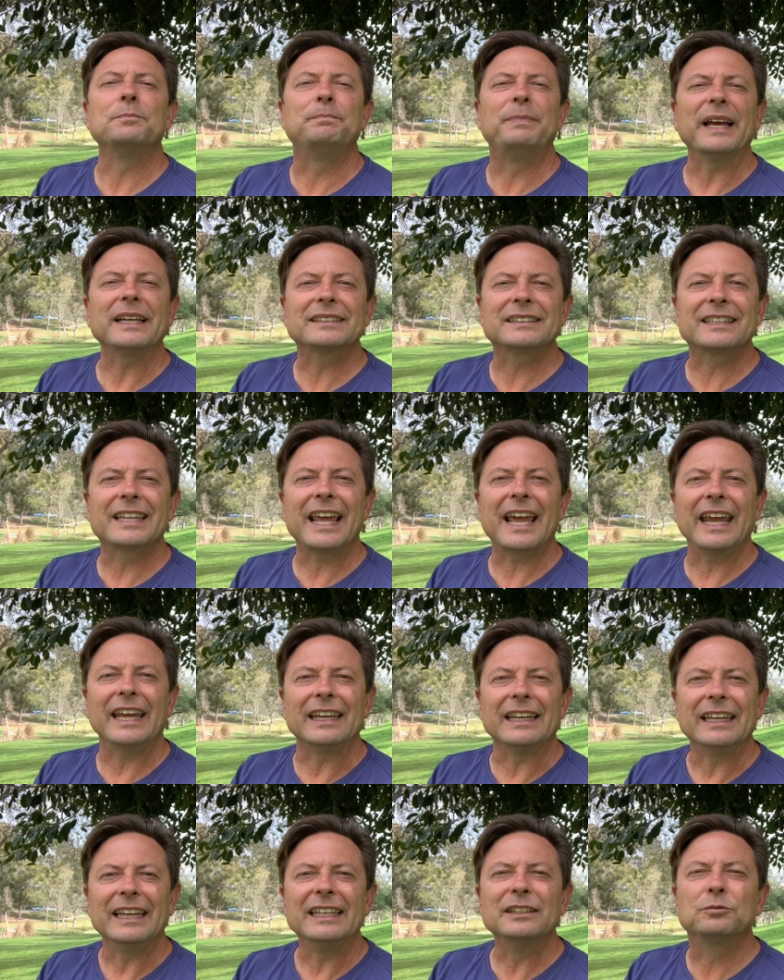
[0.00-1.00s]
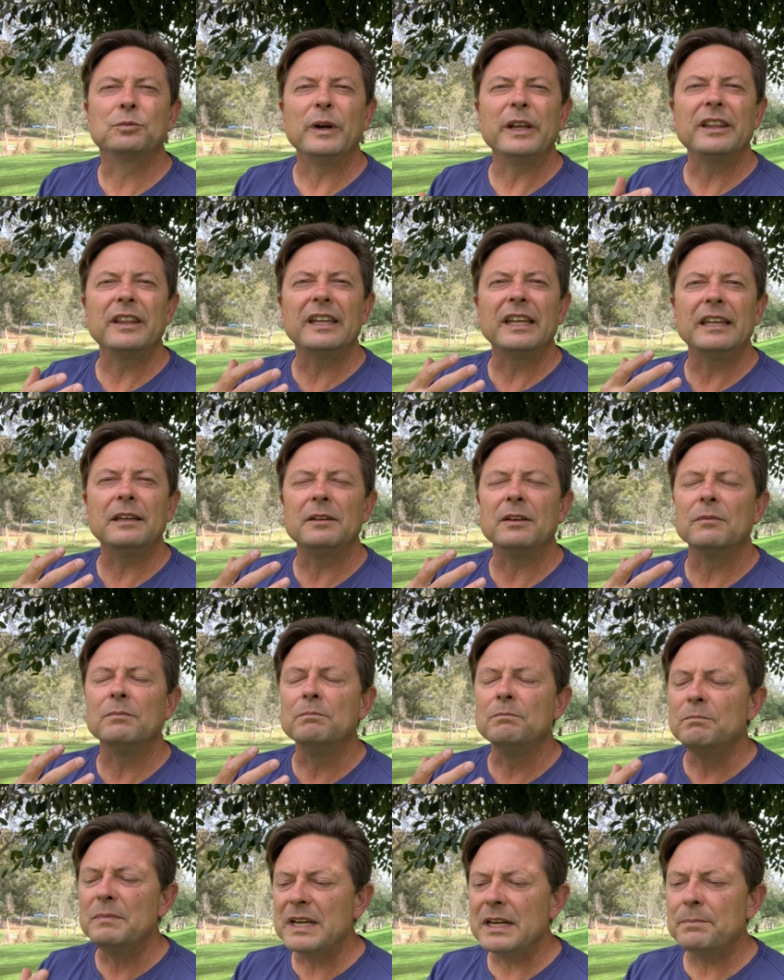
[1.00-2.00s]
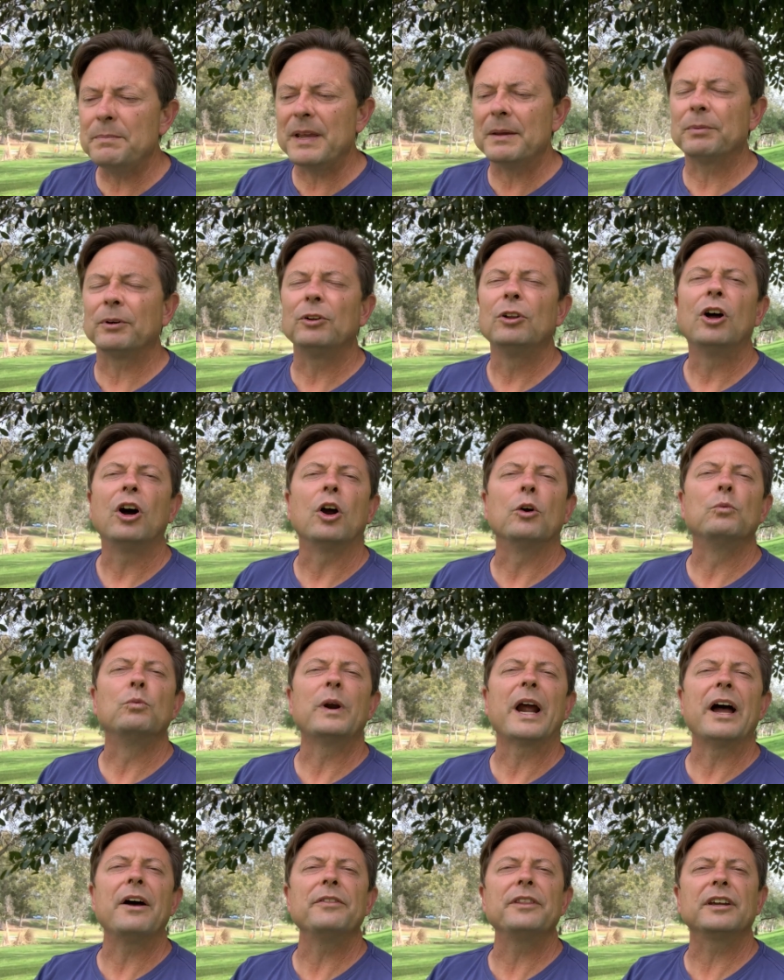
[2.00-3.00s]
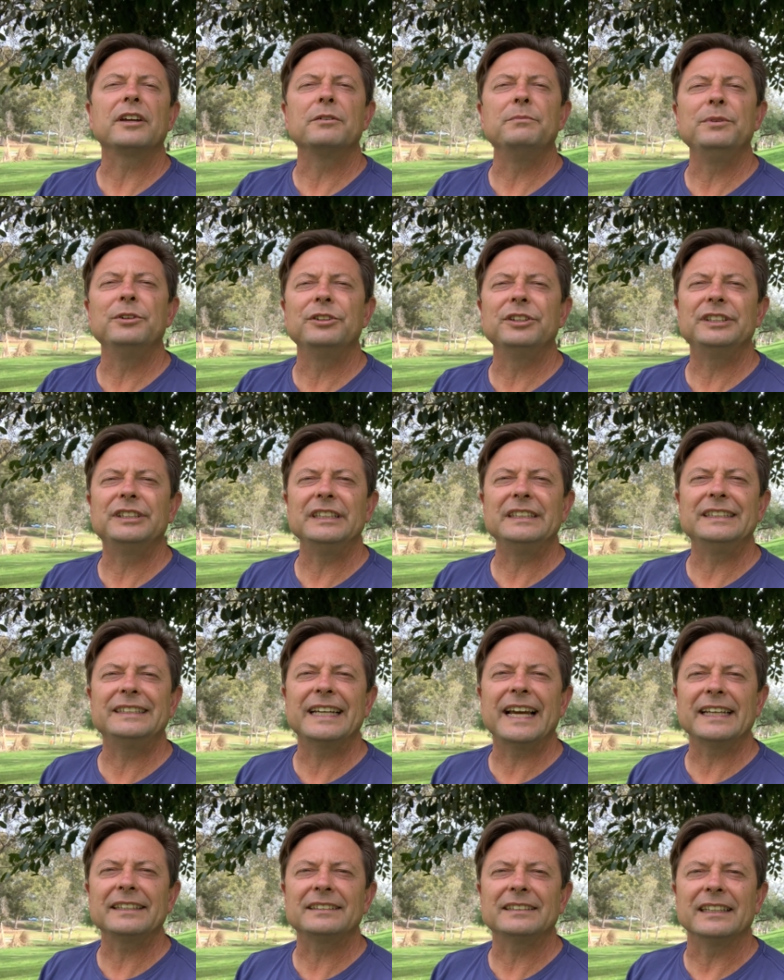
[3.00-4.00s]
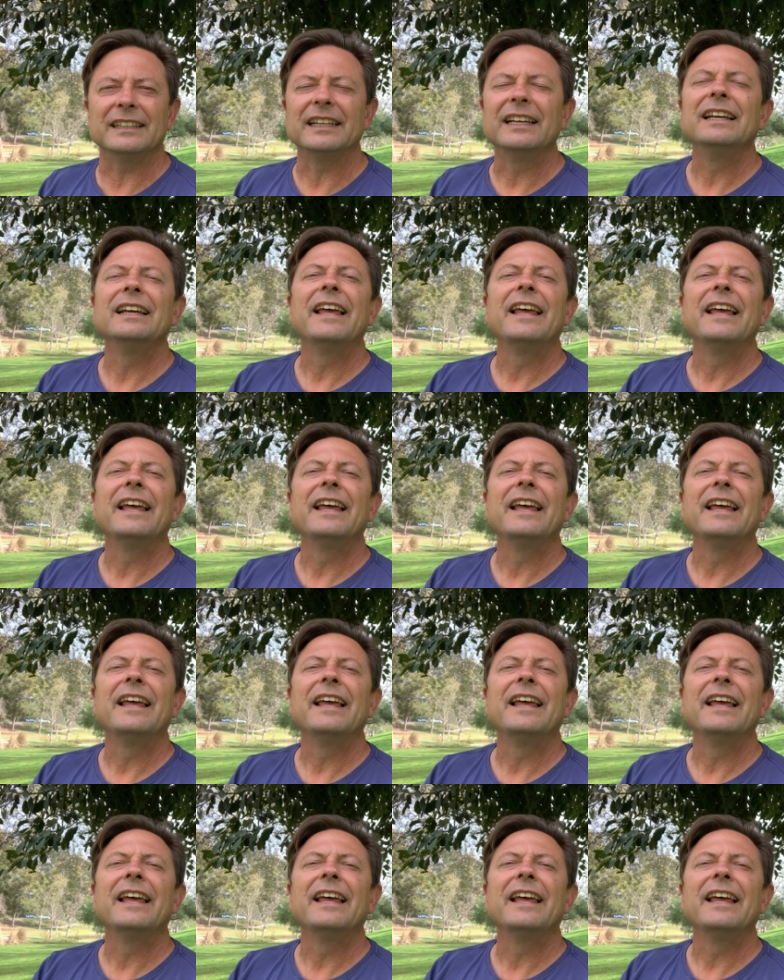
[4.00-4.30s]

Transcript: best thing is when the many people around the community test it.